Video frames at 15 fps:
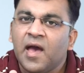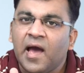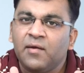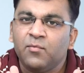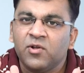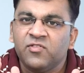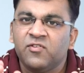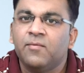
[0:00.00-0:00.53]

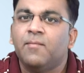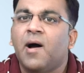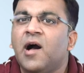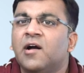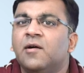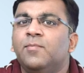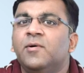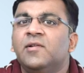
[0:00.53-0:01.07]
And what's
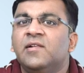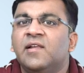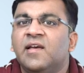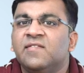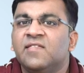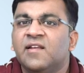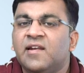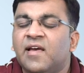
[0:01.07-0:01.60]
remarkable
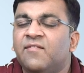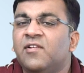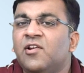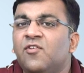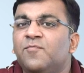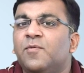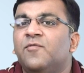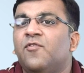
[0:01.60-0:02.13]
is the
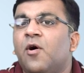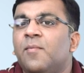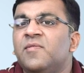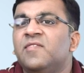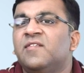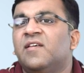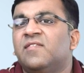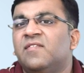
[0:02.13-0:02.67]
level of
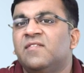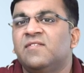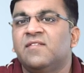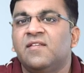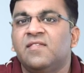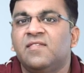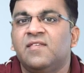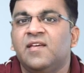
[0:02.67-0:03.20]
performance
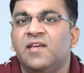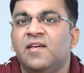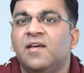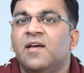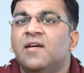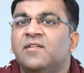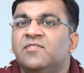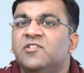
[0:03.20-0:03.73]
consistency
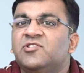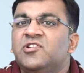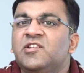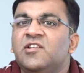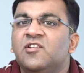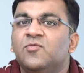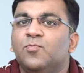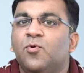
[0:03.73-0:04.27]
the
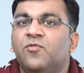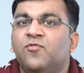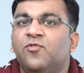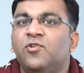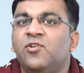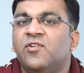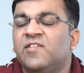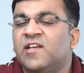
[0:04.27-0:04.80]
Genius
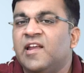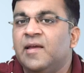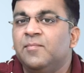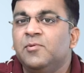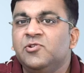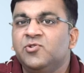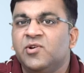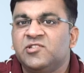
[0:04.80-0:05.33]
portfolios are
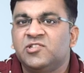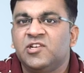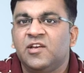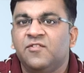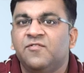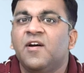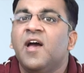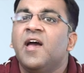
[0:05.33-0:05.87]
able to
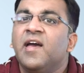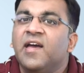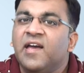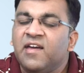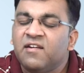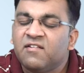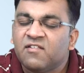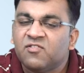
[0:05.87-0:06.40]
achieve
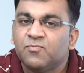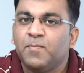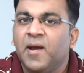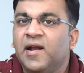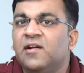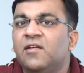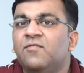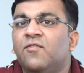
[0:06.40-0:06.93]

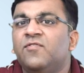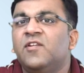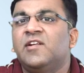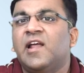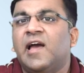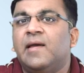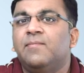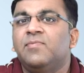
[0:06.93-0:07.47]
irrespective of the
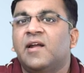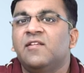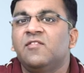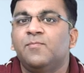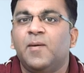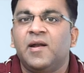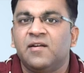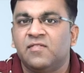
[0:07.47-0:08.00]
time that
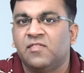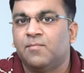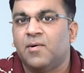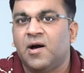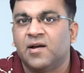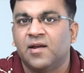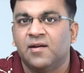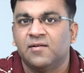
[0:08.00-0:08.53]
is spent in the
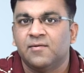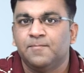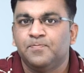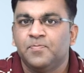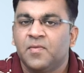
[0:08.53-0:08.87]
market.